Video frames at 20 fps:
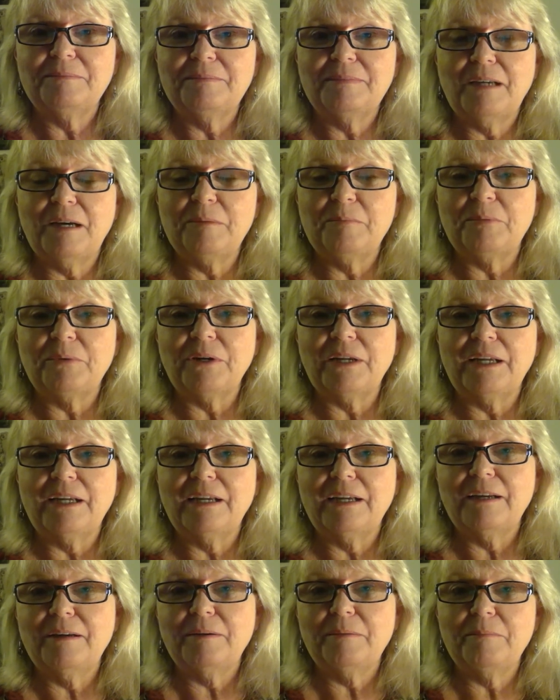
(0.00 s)

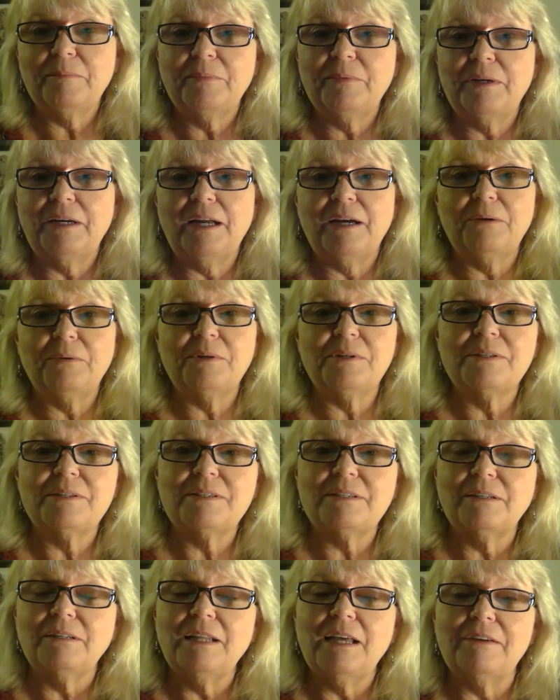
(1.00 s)
upbringing. When I
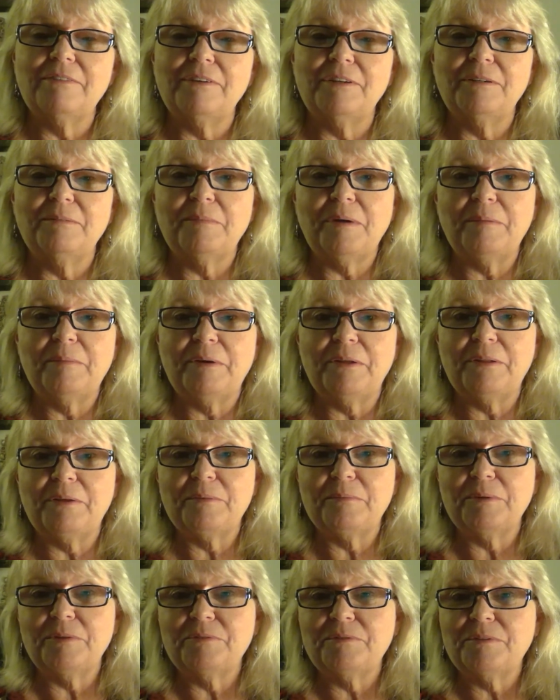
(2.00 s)
was 11, my
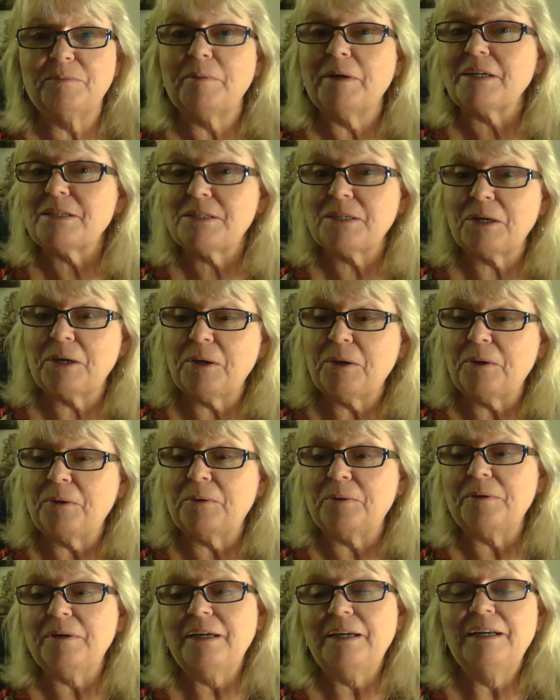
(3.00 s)
mother moved to
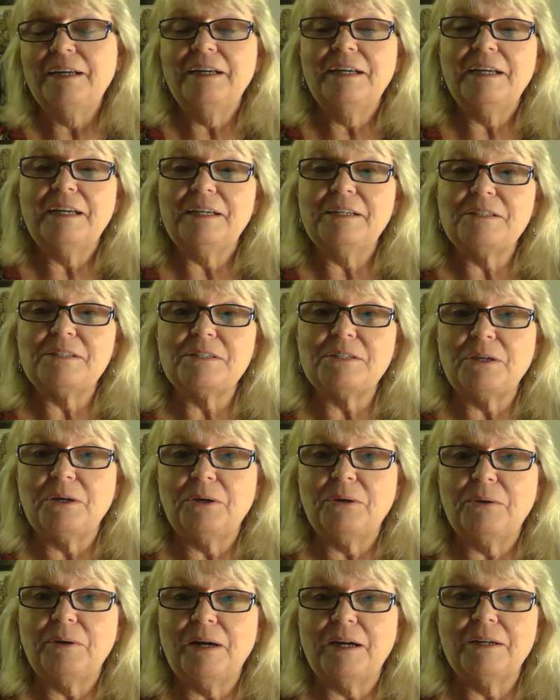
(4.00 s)
Mexico, and
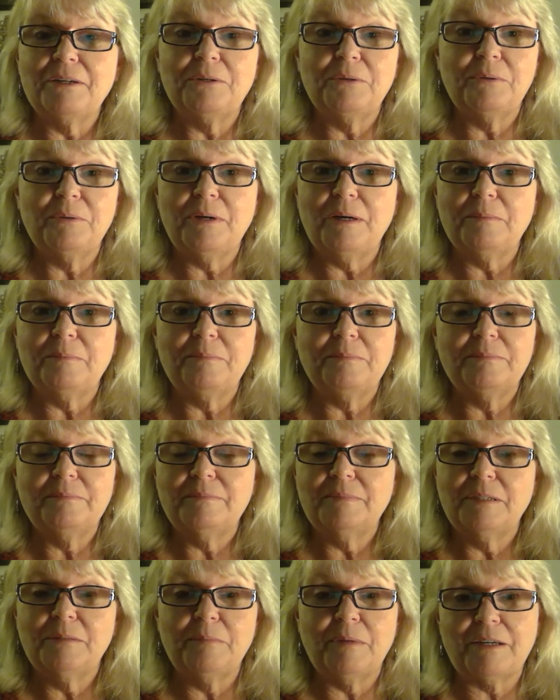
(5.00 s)
so I grew up
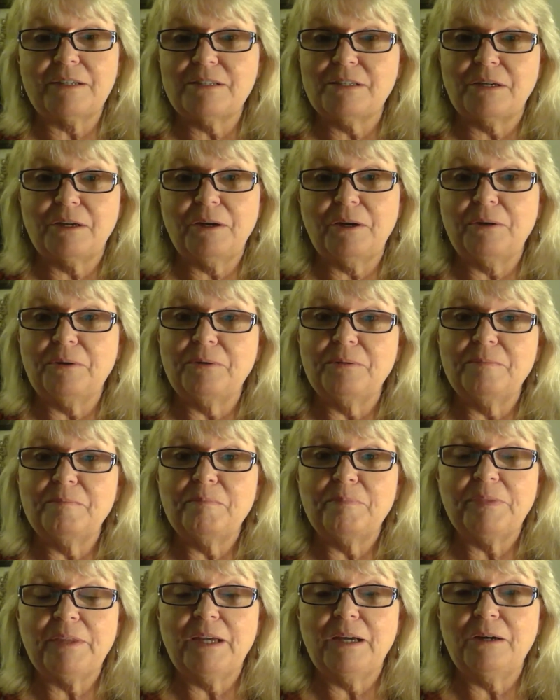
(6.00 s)
in Mexico.
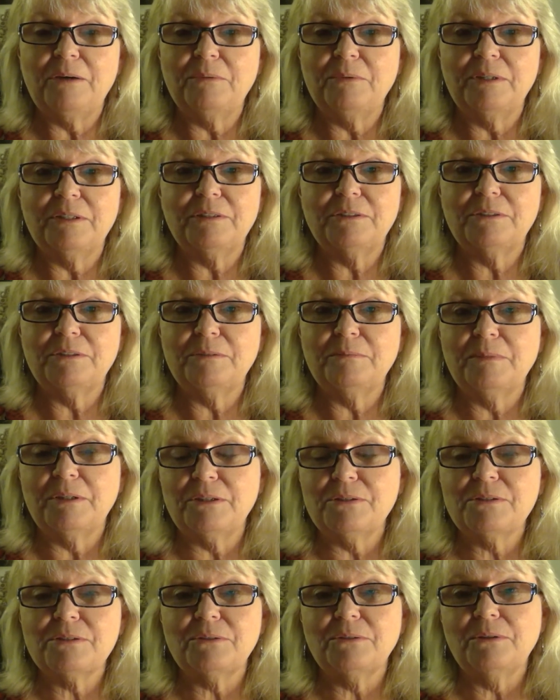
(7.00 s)
I went to
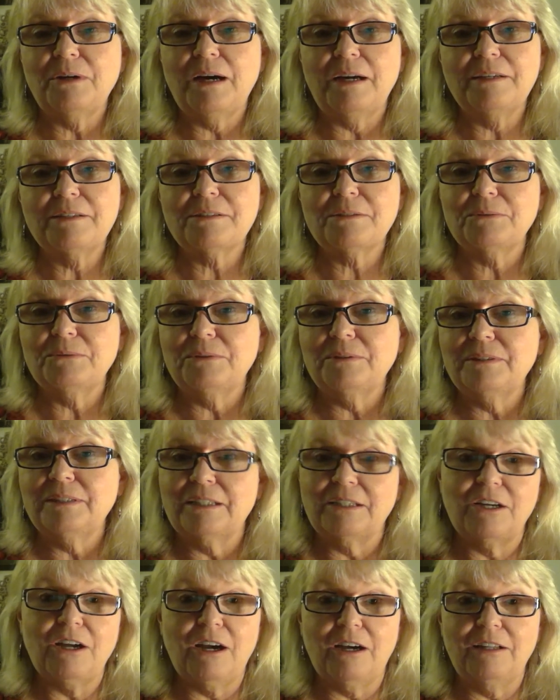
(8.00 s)
middle school, high school,
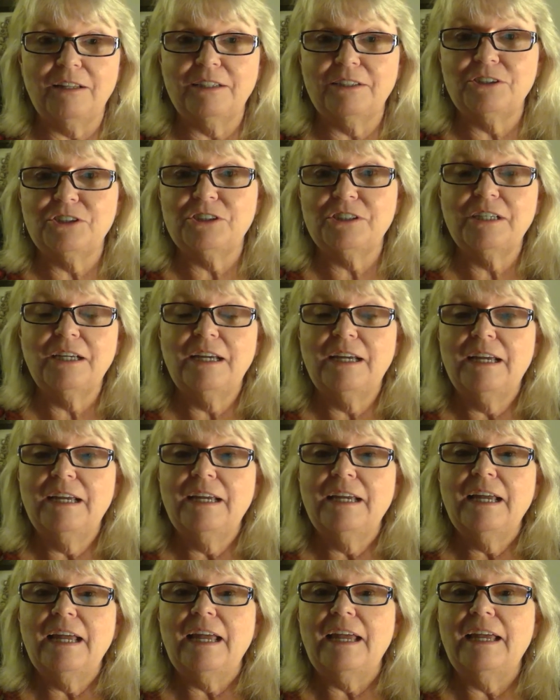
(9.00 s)
and college.
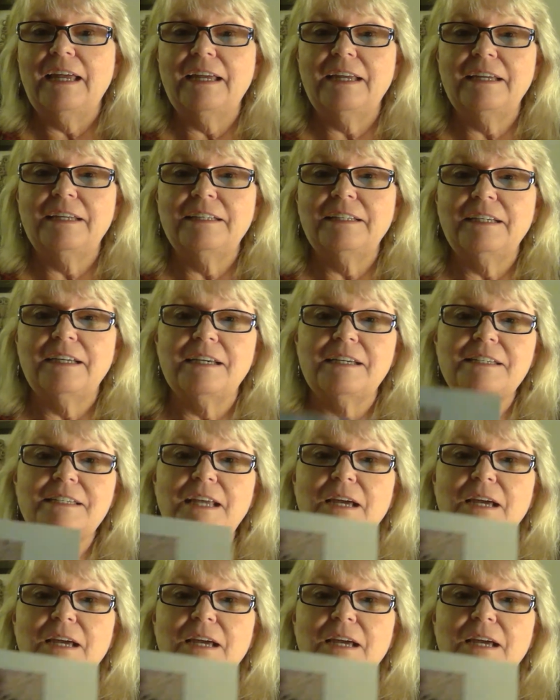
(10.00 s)
And yes,